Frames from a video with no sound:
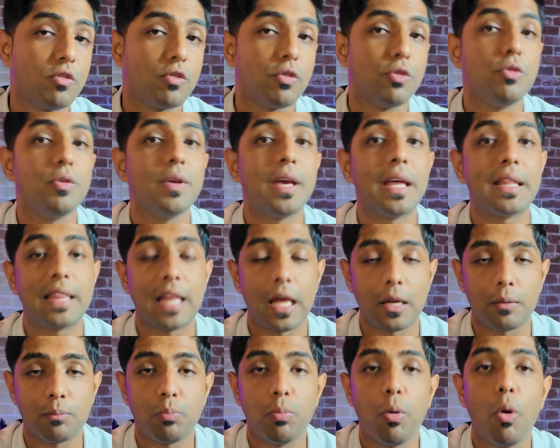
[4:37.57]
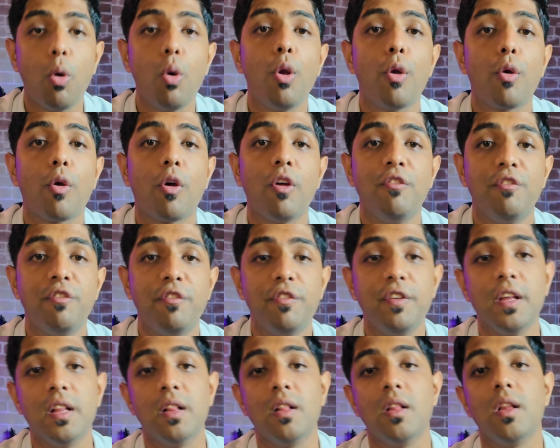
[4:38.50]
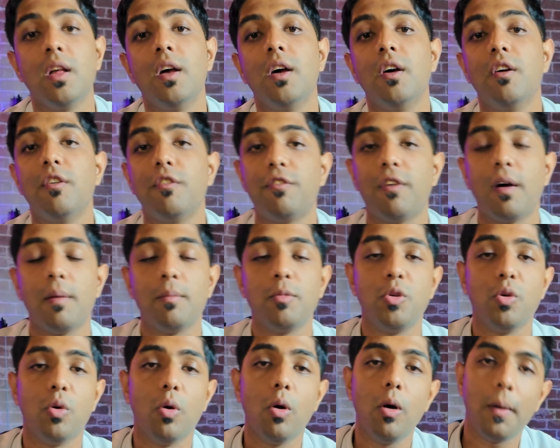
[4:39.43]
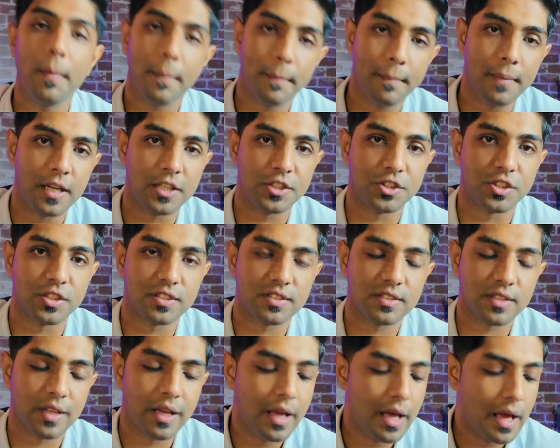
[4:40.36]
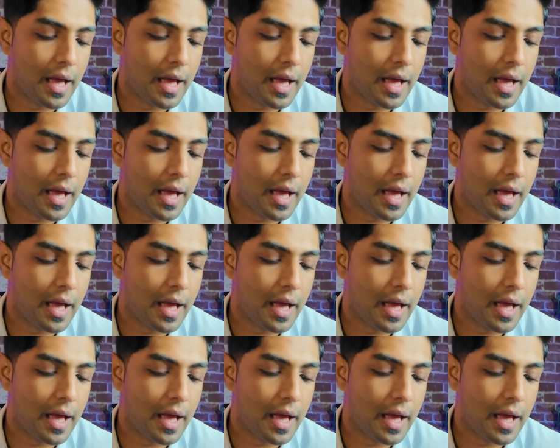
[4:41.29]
so you get that Polaroid feel from your pictures.